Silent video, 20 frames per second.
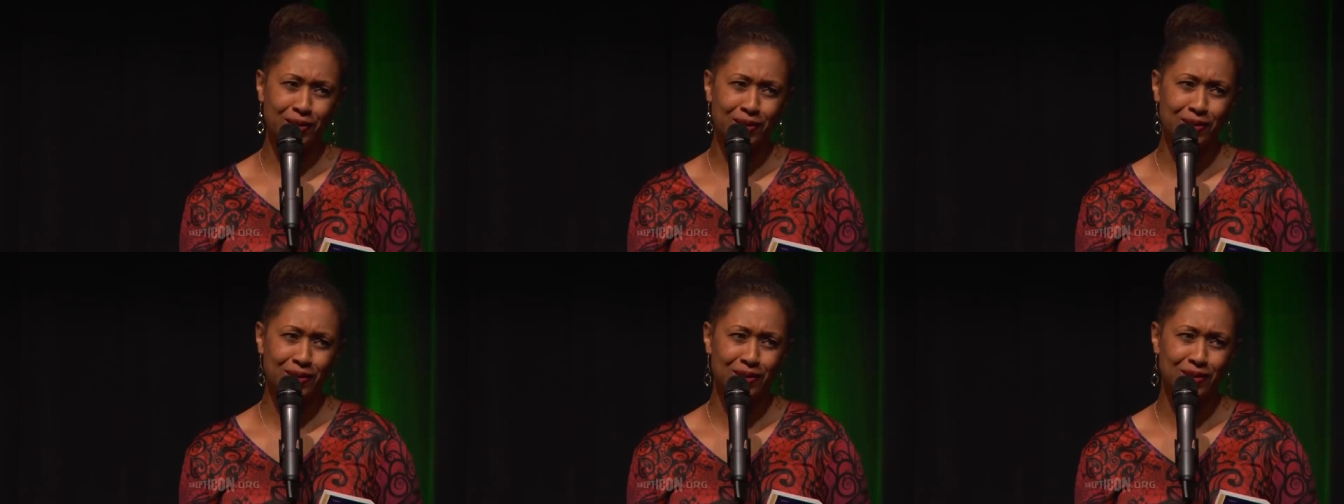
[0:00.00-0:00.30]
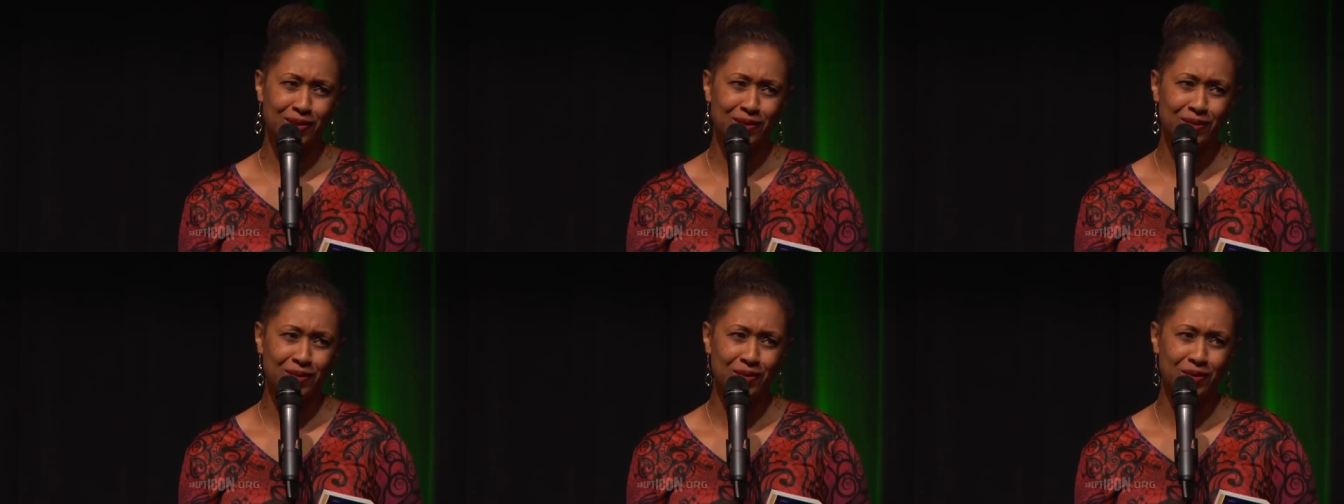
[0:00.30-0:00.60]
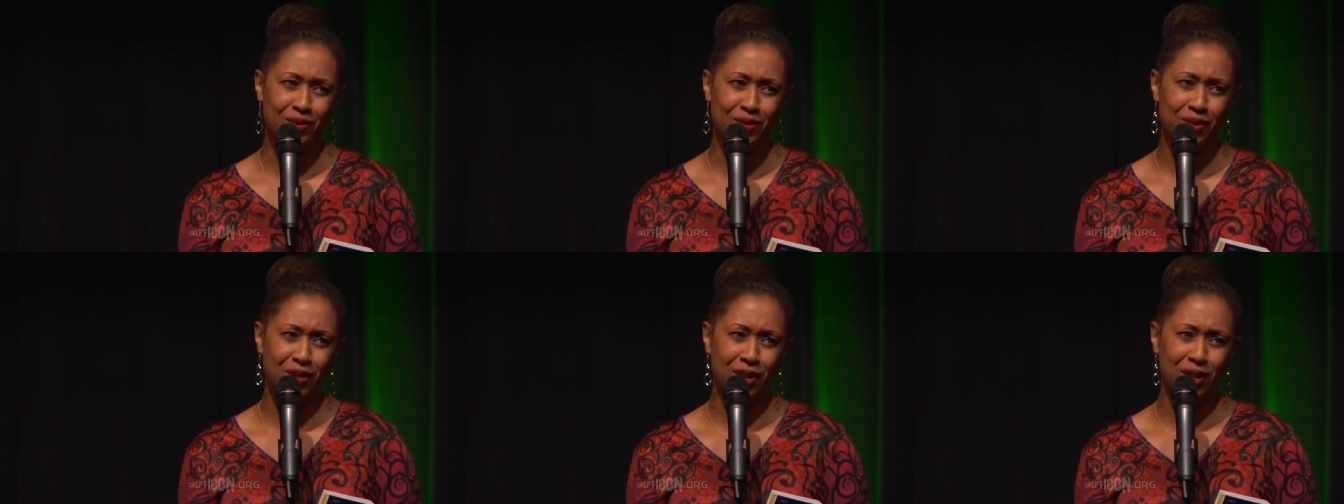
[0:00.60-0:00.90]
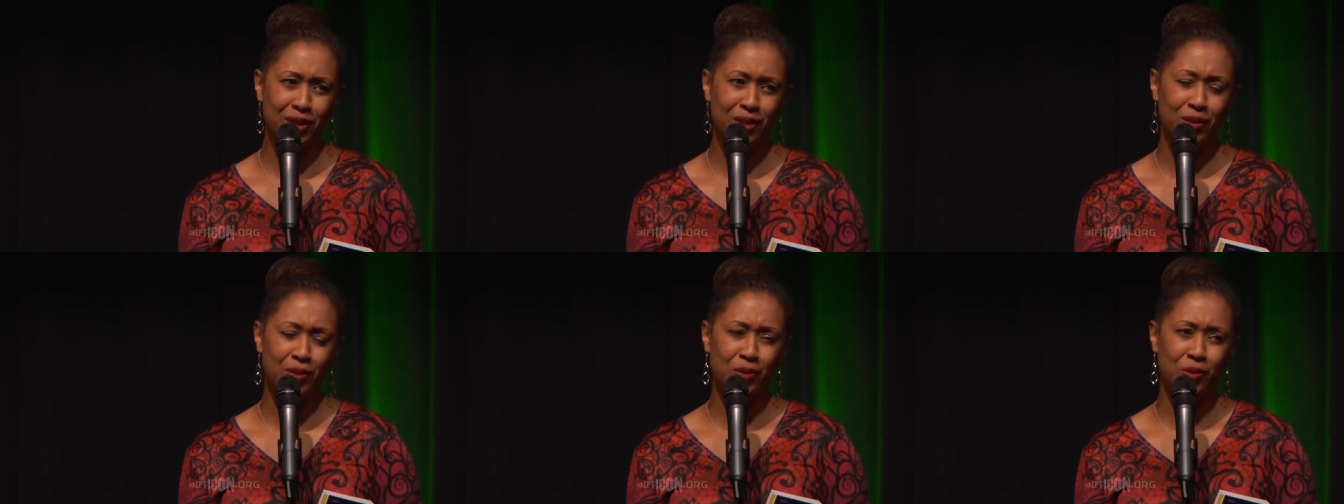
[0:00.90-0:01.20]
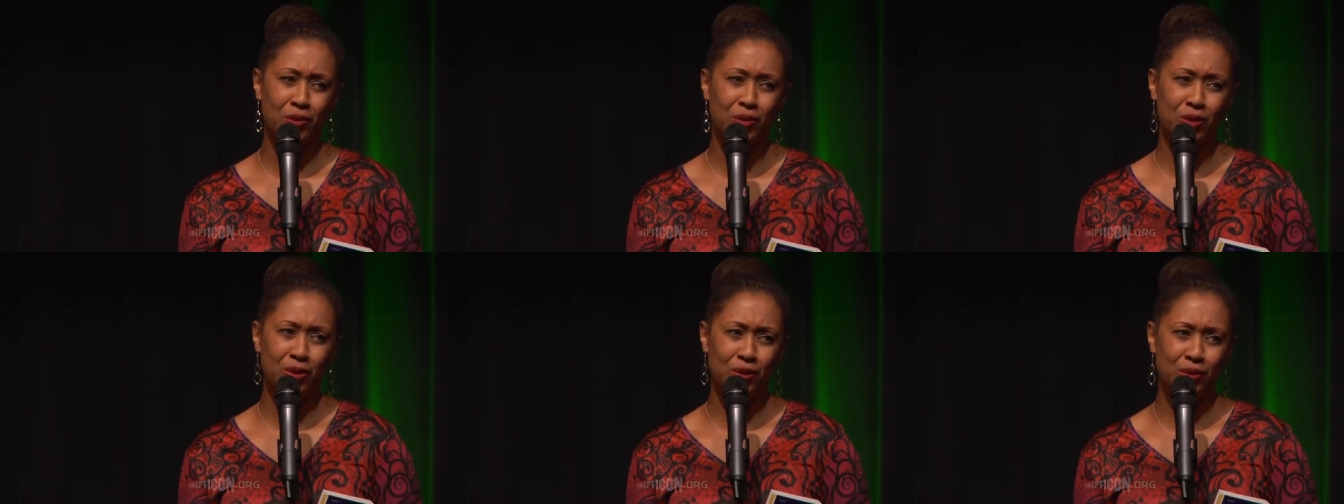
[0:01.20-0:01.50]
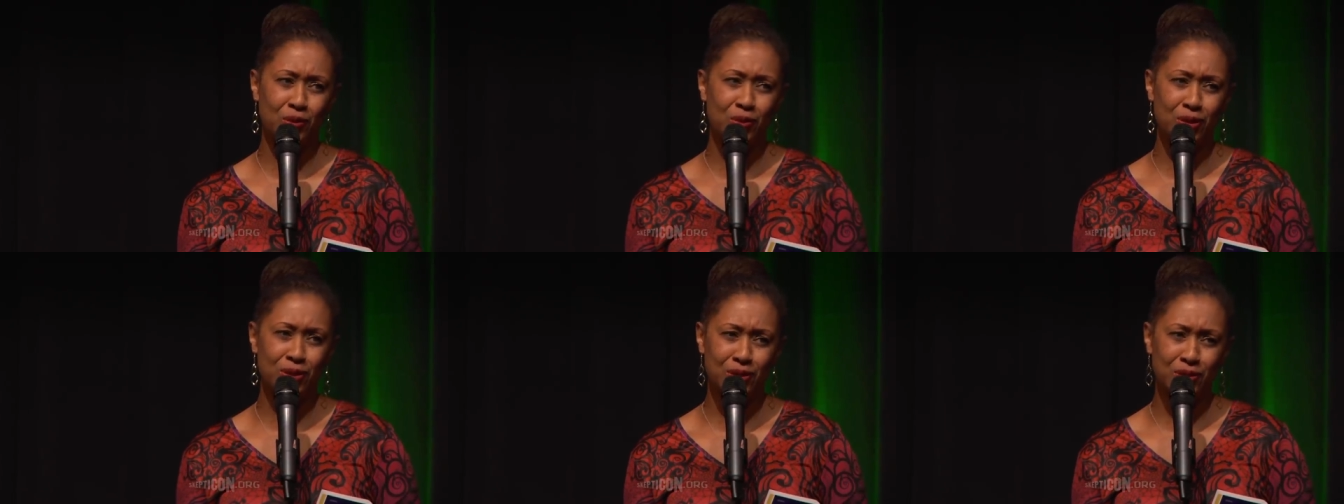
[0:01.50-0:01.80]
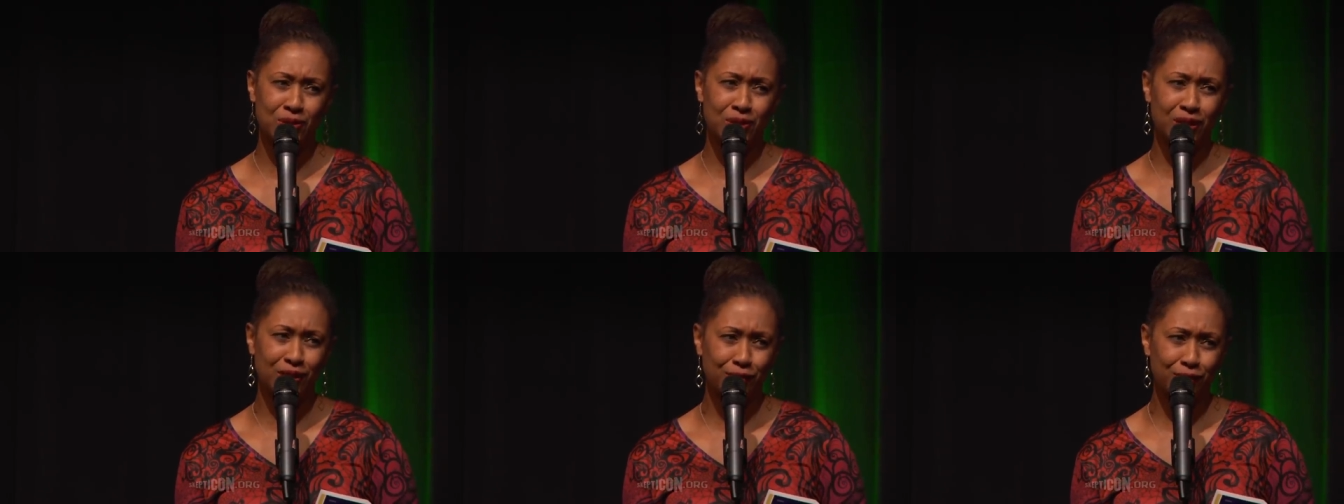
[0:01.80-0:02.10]
Mm-hmm. Right? We're the ones
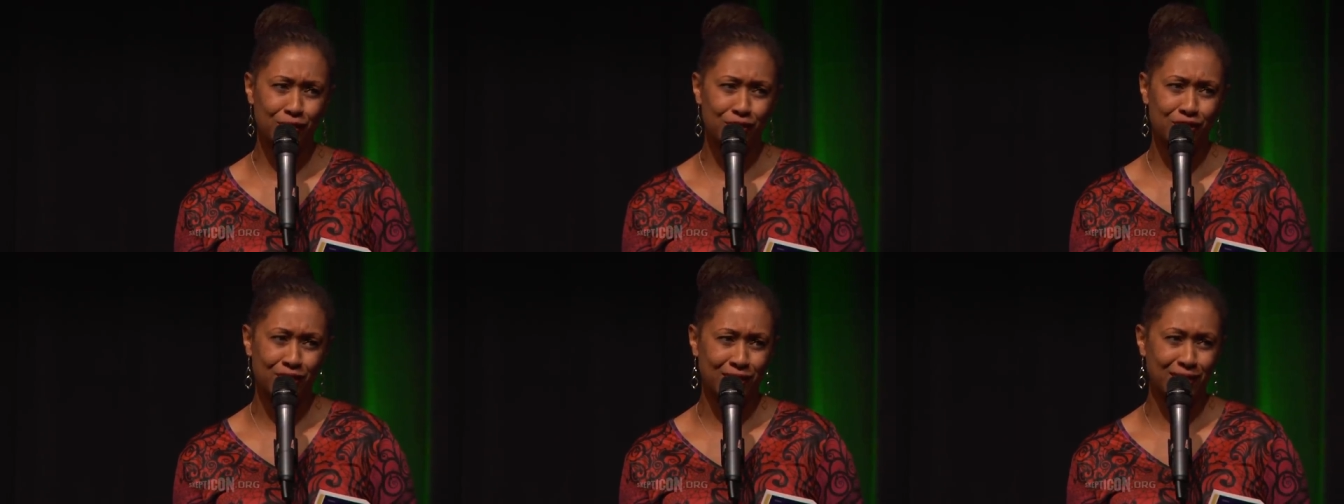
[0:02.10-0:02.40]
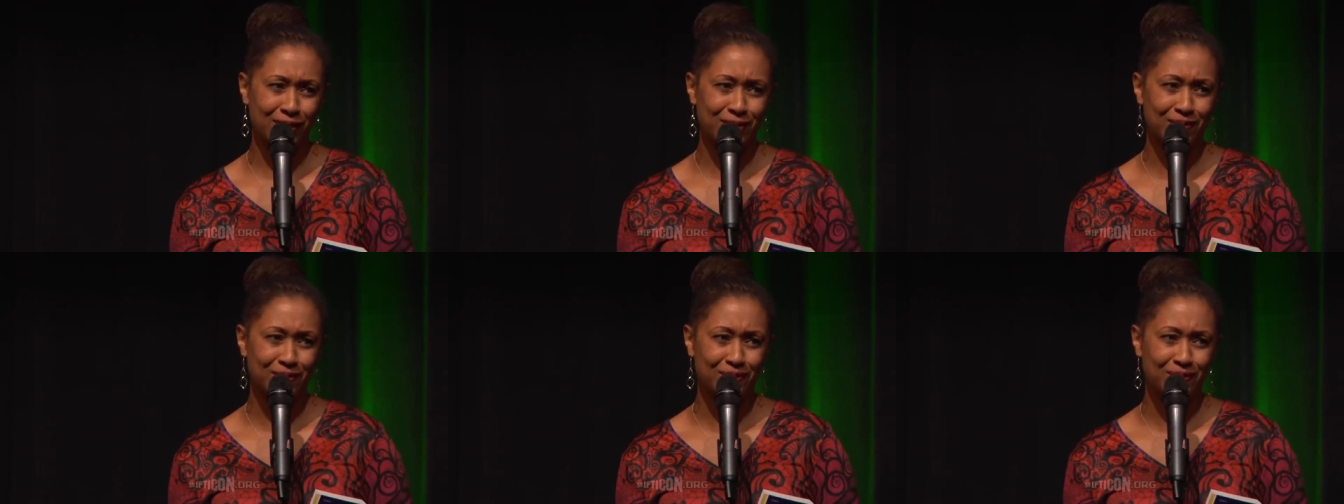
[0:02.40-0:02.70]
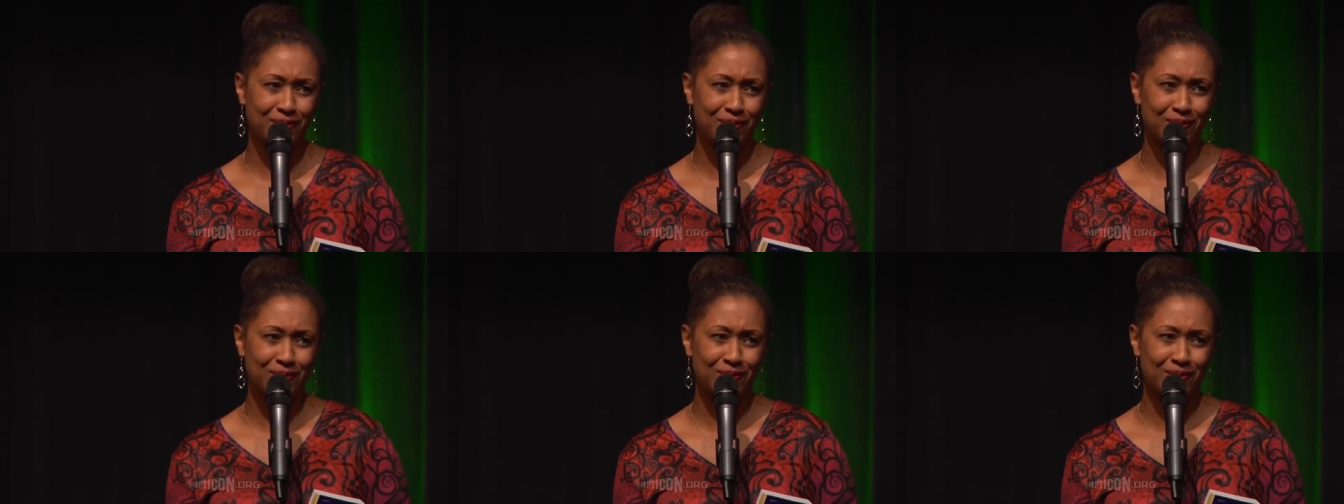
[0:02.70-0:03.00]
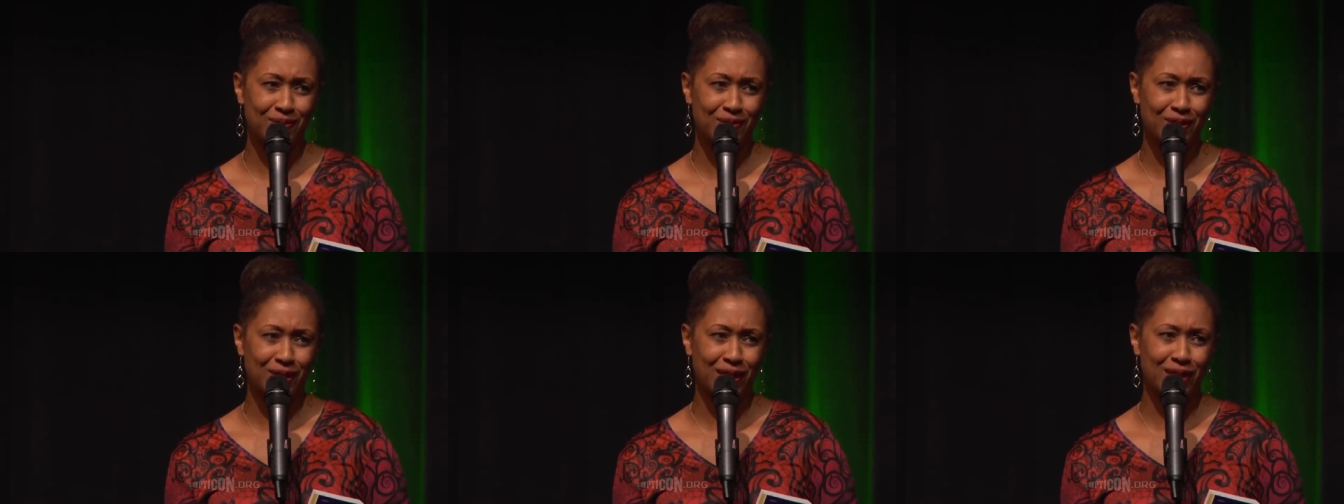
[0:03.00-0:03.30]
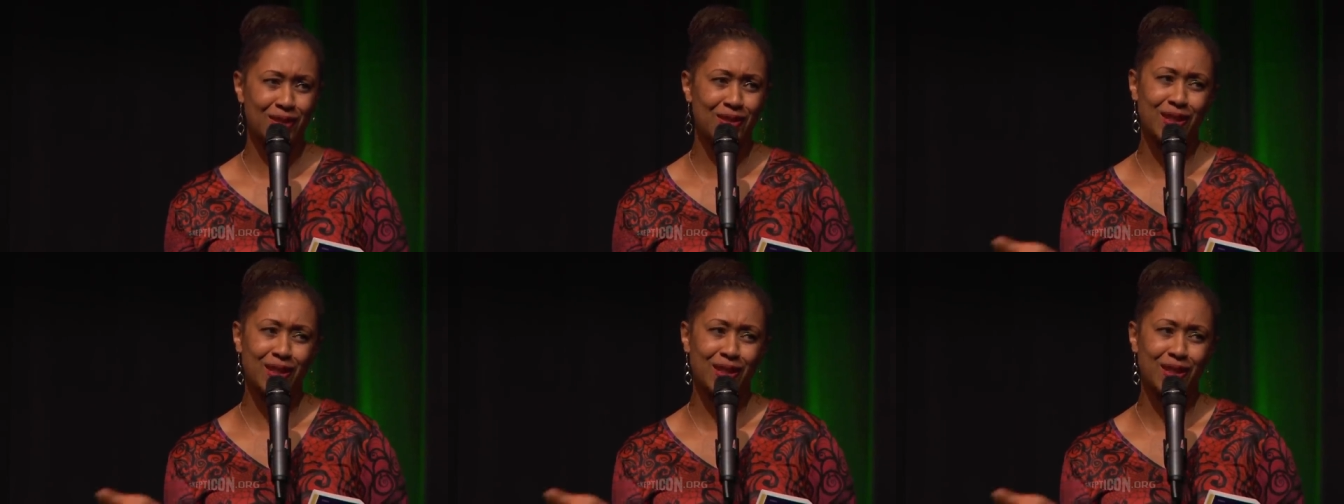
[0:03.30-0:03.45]
who give a shit, right?